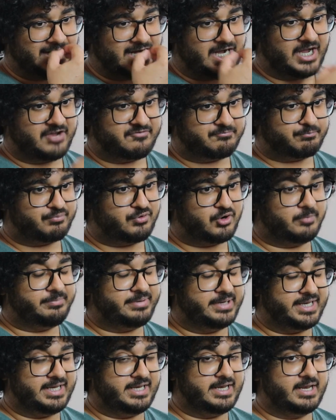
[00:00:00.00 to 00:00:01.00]
I've
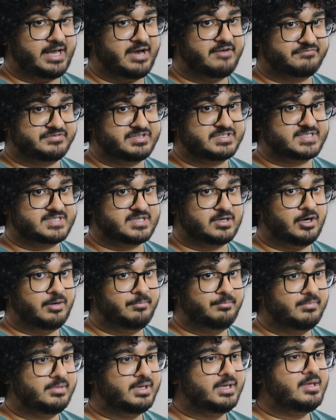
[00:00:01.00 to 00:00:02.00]
properly left
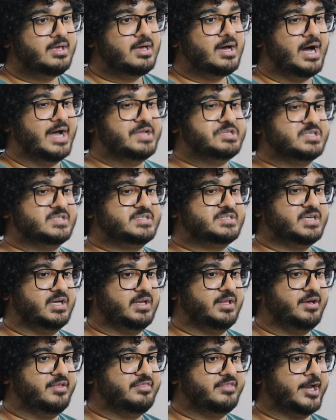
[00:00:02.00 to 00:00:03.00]
Islam. I just tell
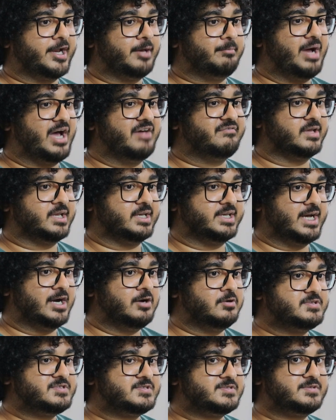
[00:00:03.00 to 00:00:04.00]
her that I'm having
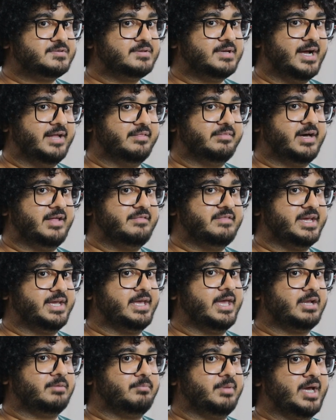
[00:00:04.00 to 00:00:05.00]
doubts and that they
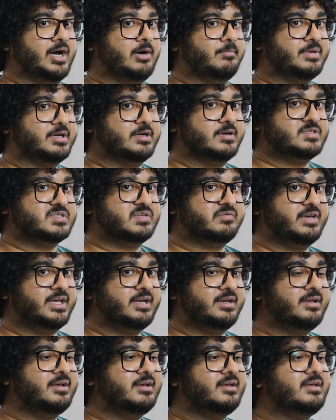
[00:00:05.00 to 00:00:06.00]
kicked me out because of
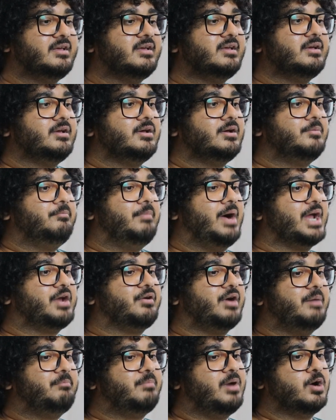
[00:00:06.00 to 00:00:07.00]
it. My
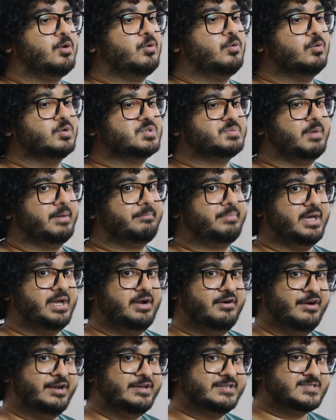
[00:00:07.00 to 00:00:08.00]
grandma calls my
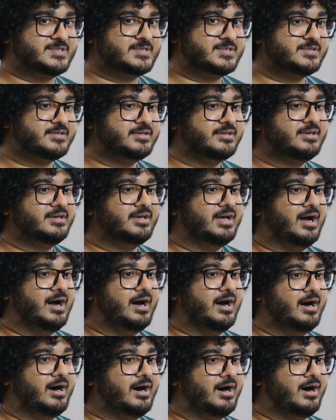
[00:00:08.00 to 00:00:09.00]
parents.
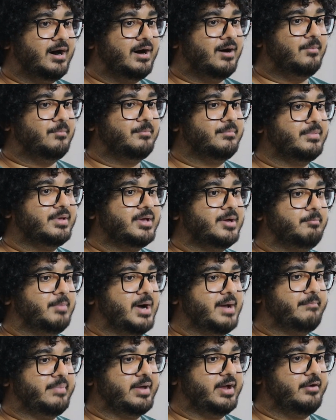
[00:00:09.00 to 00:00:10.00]
My
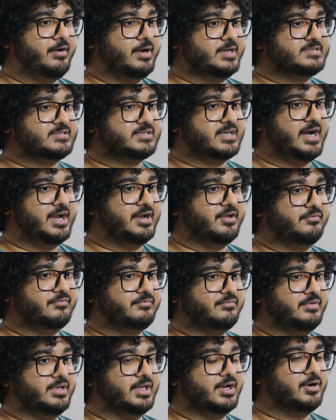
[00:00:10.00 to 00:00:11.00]
parents kind of,
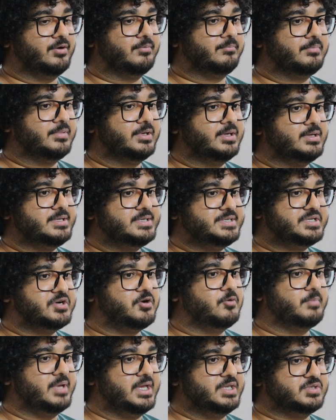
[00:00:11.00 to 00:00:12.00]
you know, tell
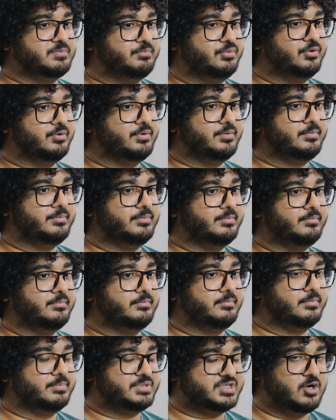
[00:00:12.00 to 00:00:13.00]

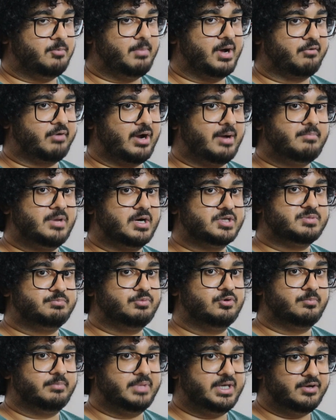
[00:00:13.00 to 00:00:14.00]
my grandma to
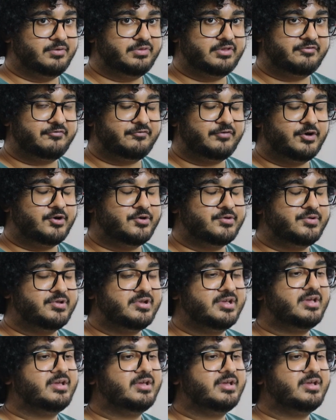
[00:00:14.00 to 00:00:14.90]
put me on the phone.